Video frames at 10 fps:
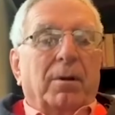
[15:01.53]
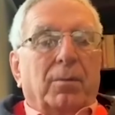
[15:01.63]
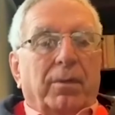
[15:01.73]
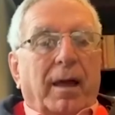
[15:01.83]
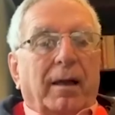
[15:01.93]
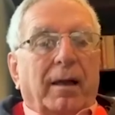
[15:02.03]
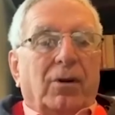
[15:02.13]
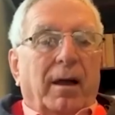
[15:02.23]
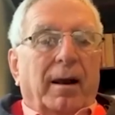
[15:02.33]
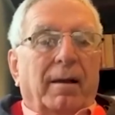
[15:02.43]
million members
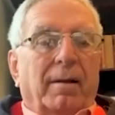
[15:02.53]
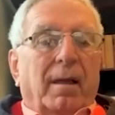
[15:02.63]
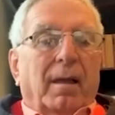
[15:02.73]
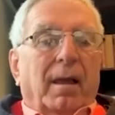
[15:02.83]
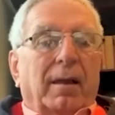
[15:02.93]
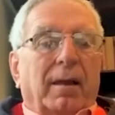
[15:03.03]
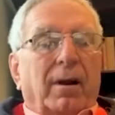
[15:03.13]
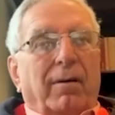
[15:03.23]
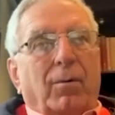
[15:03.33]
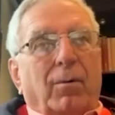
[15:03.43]
without China.
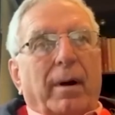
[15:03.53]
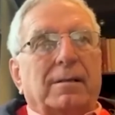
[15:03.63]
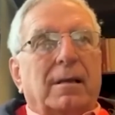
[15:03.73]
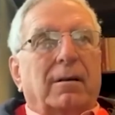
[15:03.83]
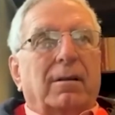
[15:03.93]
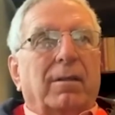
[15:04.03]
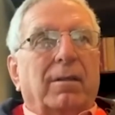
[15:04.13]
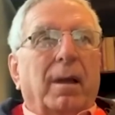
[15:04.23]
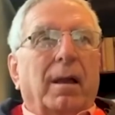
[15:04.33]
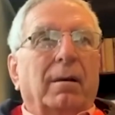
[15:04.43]
And, you know, I've always said to
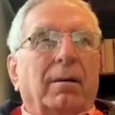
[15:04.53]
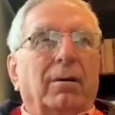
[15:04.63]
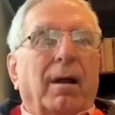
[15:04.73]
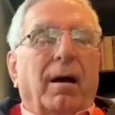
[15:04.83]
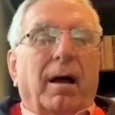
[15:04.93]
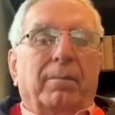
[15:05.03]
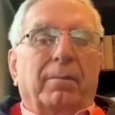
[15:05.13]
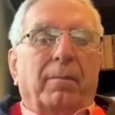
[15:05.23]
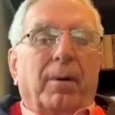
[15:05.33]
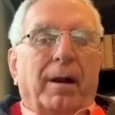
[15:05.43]
them, and, you
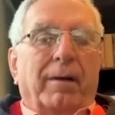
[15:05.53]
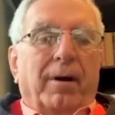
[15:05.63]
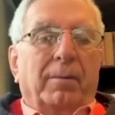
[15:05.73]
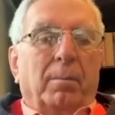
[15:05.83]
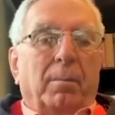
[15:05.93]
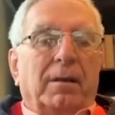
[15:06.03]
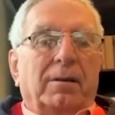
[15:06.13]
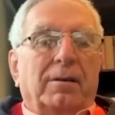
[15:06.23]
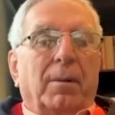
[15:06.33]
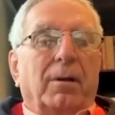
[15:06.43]
know, wherever I
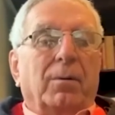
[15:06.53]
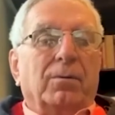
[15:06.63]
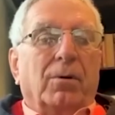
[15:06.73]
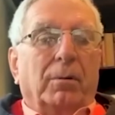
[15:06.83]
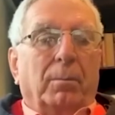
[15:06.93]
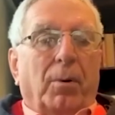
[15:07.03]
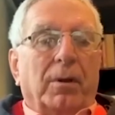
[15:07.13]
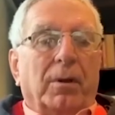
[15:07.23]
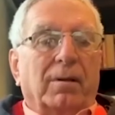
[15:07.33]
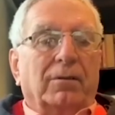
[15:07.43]
meet somebody who's got
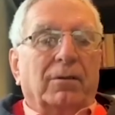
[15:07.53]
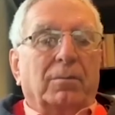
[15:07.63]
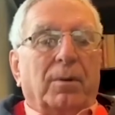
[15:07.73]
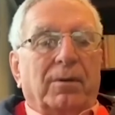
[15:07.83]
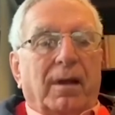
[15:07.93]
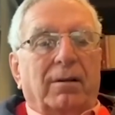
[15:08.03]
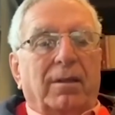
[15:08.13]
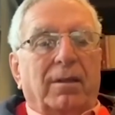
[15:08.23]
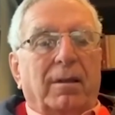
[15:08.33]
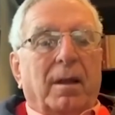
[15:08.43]
points, I'll just
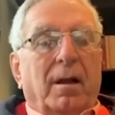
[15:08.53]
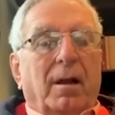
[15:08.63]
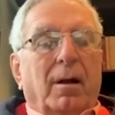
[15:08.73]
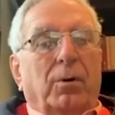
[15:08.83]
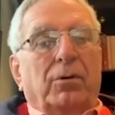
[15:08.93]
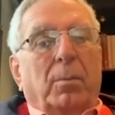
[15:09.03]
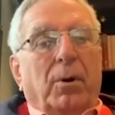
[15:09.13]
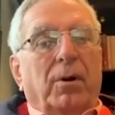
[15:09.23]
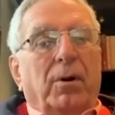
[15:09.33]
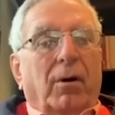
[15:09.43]
say to them, would
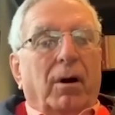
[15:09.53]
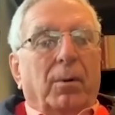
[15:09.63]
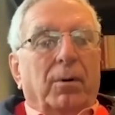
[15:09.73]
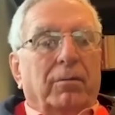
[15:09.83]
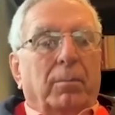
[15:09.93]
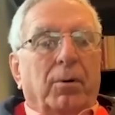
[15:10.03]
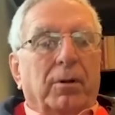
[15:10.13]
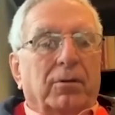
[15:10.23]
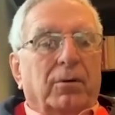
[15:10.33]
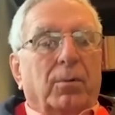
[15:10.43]
you burn $1 worth
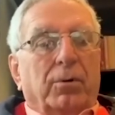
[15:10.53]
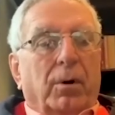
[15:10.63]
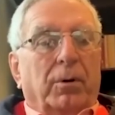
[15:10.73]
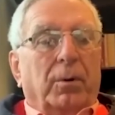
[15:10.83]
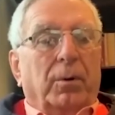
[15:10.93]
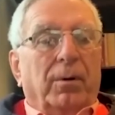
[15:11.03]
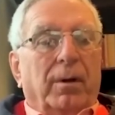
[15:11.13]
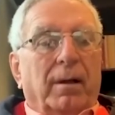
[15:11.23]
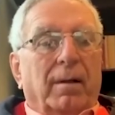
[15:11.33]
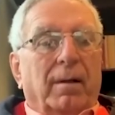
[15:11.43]
of points towards what we're
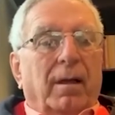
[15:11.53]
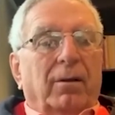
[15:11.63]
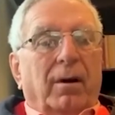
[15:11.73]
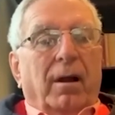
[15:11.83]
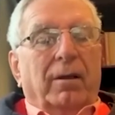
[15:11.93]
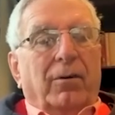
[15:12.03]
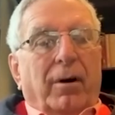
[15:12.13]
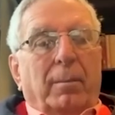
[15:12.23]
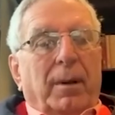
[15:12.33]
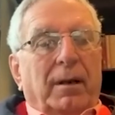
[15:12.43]
doing? You know,
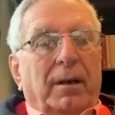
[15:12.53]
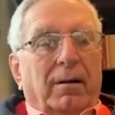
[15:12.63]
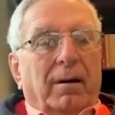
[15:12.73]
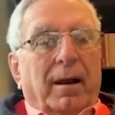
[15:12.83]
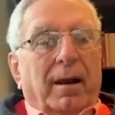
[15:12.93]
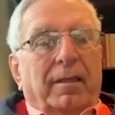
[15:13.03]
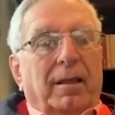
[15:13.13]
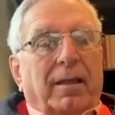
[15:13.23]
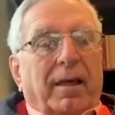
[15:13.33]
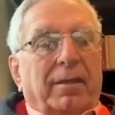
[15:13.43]
it's not a big deal. And I
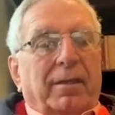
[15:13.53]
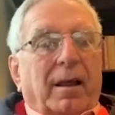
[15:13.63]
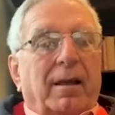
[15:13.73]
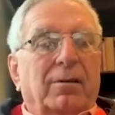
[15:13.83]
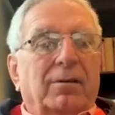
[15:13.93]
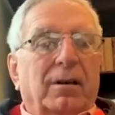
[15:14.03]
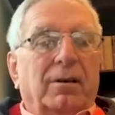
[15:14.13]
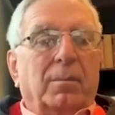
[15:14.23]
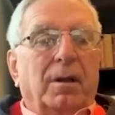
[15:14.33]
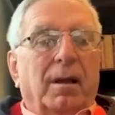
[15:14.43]
think the other day you
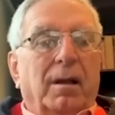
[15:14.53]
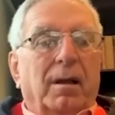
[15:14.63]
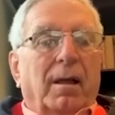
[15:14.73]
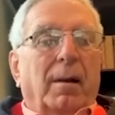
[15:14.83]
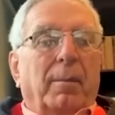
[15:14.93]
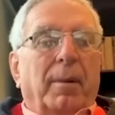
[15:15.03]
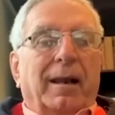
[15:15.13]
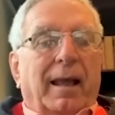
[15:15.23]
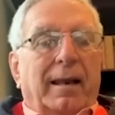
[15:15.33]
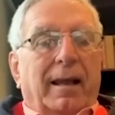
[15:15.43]
said to me
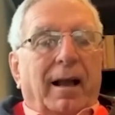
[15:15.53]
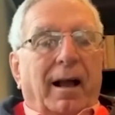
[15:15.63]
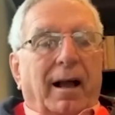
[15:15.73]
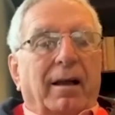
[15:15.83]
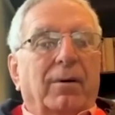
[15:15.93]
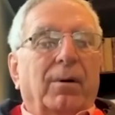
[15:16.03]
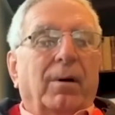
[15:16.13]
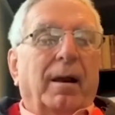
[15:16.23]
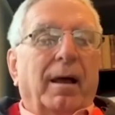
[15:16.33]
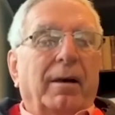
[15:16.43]
about Lady Gaga,
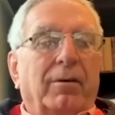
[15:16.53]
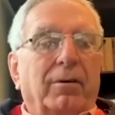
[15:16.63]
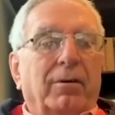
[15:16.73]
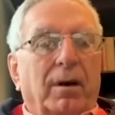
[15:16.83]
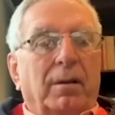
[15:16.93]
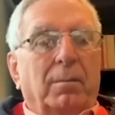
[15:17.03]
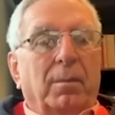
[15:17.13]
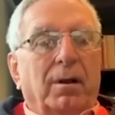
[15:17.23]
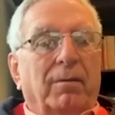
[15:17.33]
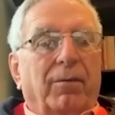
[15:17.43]
who had
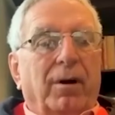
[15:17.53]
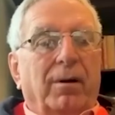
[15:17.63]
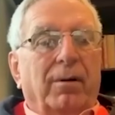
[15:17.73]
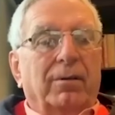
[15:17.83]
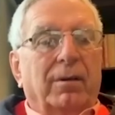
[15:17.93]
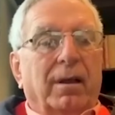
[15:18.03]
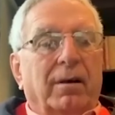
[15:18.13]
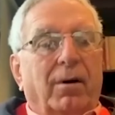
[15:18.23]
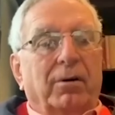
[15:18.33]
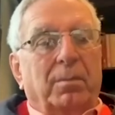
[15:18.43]
120 million followers,
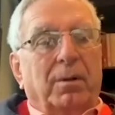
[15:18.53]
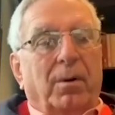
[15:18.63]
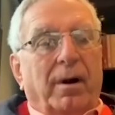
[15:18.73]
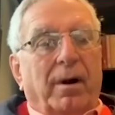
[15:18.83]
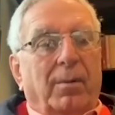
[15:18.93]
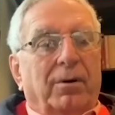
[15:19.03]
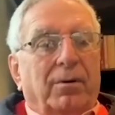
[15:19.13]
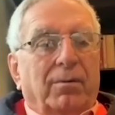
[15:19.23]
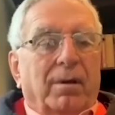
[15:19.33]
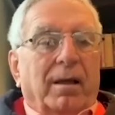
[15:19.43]
and asked me what I
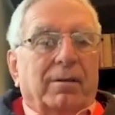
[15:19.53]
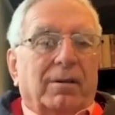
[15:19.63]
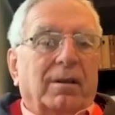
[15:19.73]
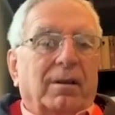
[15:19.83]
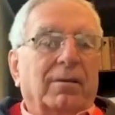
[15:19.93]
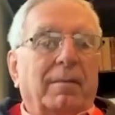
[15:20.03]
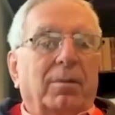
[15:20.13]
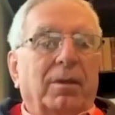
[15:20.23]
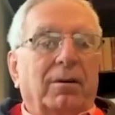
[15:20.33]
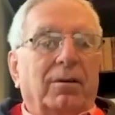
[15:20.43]
would do. And I said the
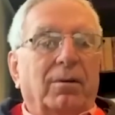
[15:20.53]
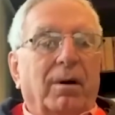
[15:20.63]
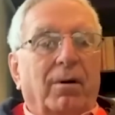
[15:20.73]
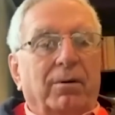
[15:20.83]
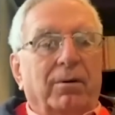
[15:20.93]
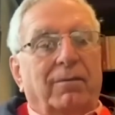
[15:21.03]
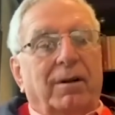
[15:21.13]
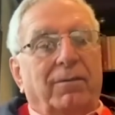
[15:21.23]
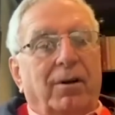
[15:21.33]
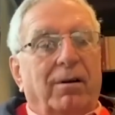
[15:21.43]
same thing to you. I'd ask
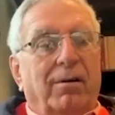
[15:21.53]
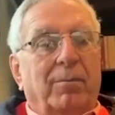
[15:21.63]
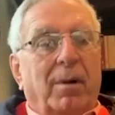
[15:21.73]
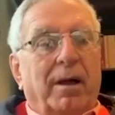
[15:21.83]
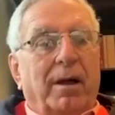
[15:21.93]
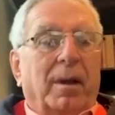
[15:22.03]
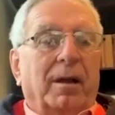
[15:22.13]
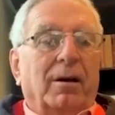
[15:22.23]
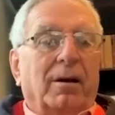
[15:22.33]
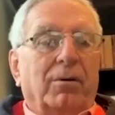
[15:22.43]
every follower of mine
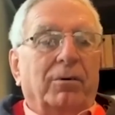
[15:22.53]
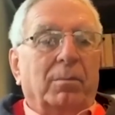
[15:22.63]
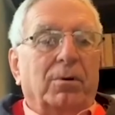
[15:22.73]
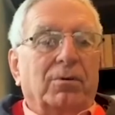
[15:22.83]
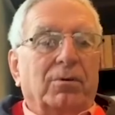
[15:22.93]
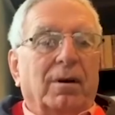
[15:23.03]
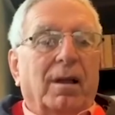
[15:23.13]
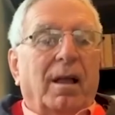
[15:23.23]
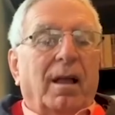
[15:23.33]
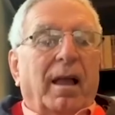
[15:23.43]
to make a
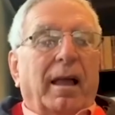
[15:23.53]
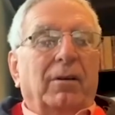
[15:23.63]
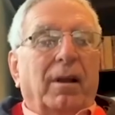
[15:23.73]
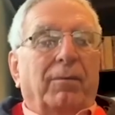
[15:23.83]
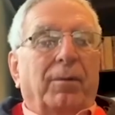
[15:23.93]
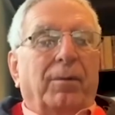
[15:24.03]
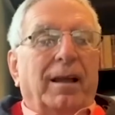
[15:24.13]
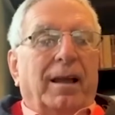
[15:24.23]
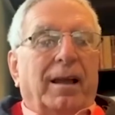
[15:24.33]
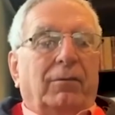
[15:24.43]
contribution. And, you know, if
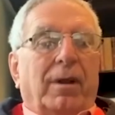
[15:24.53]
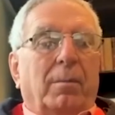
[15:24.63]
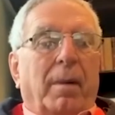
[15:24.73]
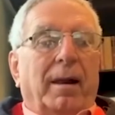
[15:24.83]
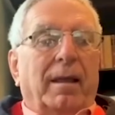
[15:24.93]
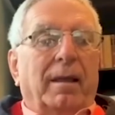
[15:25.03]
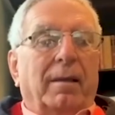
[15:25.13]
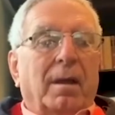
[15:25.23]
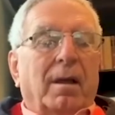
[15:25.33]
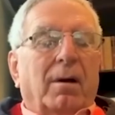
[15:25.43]
we can get real
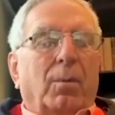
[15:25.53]
money,